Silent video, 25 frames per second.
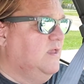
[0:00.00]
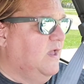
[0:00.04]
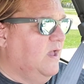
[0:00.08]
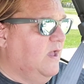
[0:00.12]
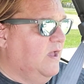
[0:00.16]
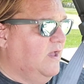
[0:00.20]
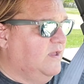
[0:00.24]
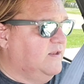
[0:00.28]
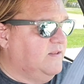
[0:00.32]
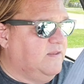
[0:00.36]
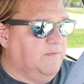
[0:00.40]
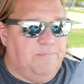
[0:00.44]

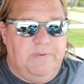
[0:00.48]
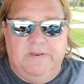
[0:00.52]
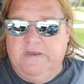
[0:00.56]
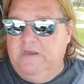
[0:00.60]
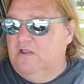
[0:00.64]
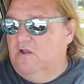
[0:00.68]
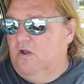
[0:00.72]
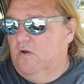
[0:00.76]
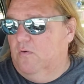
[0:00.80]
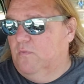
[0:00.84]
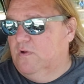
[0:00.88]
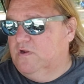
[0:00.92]
Uh,
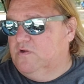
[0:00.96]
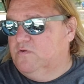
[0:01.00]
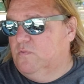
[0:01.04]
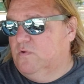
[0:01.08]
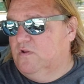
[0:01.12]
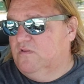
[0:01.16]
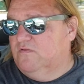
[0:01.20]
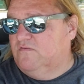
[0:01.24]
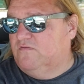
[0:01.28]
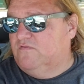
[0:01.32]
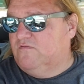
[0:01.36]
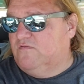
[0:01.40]
depending on which
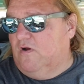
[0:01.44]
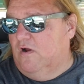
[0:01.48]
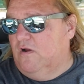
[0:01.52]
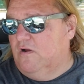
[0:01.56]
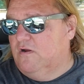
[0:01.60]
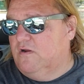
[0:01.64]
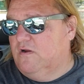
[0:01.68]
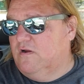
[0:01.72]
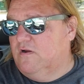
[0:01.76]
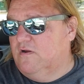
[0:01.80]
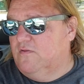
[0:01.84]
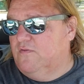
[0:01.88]
one's
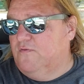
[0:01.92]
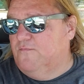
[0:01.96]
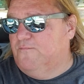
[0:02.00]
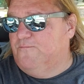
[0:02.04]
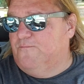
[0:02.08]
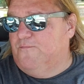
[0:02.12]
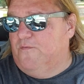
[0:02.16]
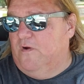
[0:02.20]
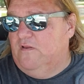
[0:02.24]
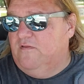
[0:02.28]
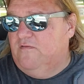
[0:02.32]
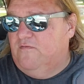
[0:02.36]
stronger, the
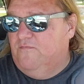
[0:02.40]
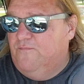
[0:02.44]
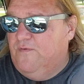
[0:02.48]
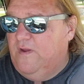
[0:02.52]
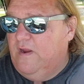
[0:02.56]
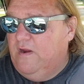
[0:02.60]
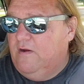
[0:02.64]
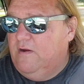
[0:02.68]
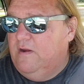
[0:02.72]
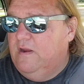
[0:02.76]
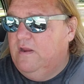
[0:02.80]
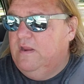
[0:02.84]
fronts
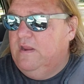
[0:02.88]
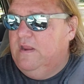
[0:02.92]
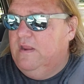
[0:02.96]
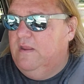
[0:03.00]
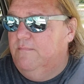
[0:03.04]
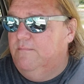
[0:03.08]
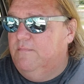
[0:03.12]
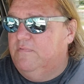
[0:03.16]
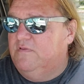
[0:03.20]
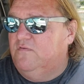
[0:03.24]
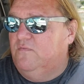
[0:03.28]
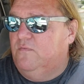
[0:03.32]
vary
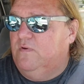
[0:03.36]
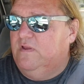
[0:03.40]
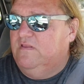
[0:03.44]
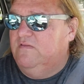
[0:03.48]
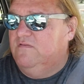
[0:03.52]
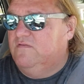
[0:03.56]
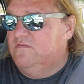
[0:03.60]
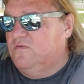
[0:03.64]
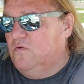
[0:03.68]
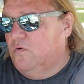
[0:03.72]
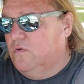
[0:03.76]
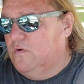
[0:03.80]
in
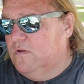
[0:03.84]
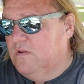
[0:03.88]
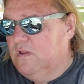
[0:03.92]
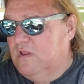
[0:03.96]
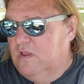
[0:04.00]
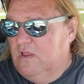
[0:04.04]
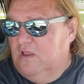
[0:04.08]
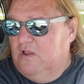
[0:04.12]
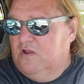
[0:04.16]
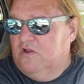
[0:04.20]
between storm,